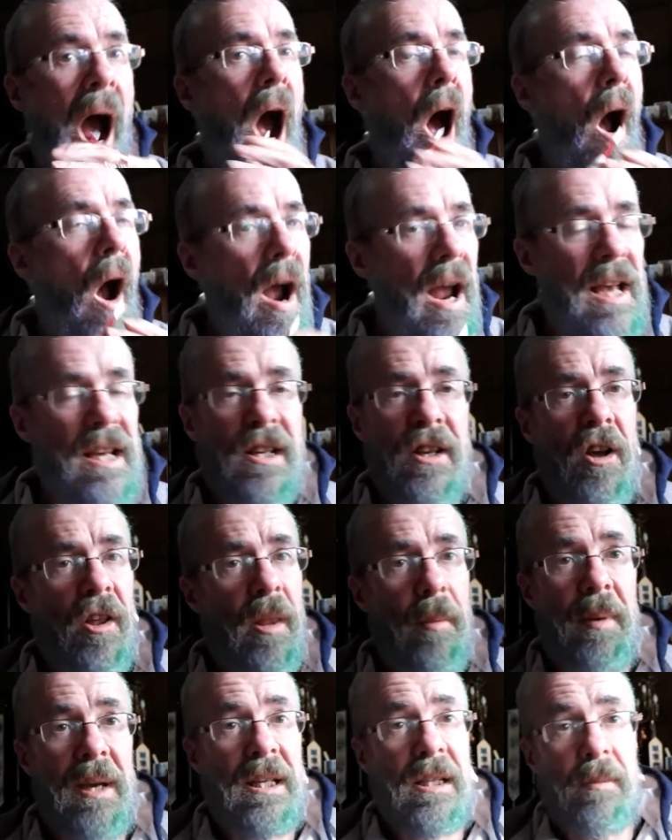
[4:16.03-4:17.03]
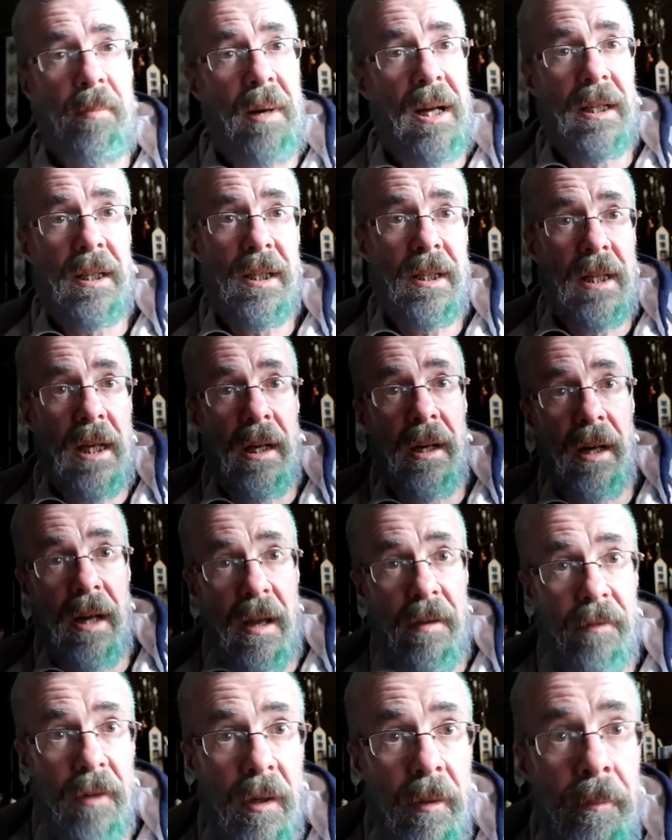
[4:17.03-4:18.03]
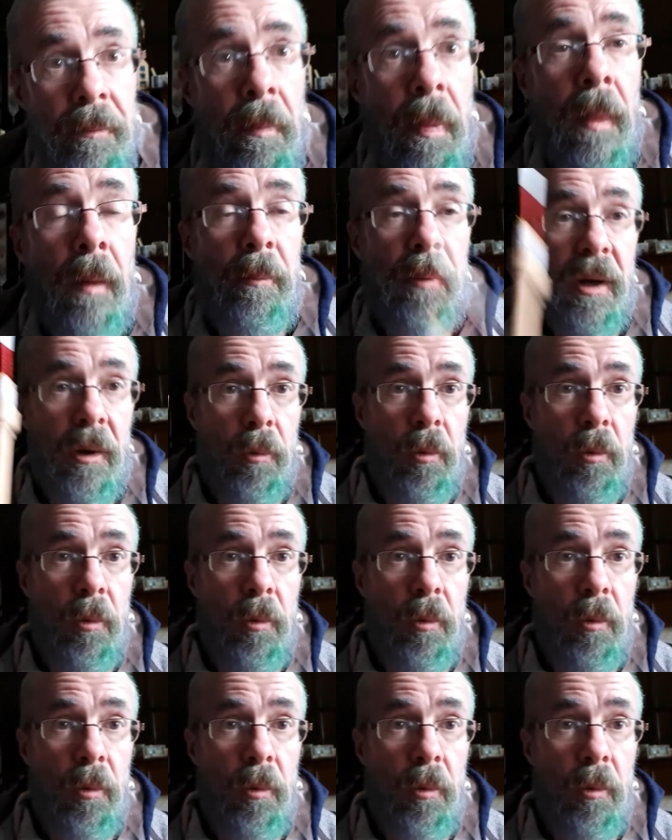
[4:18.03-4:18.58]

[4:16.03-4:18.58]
Okay, it's not the best practice chanter ever, but it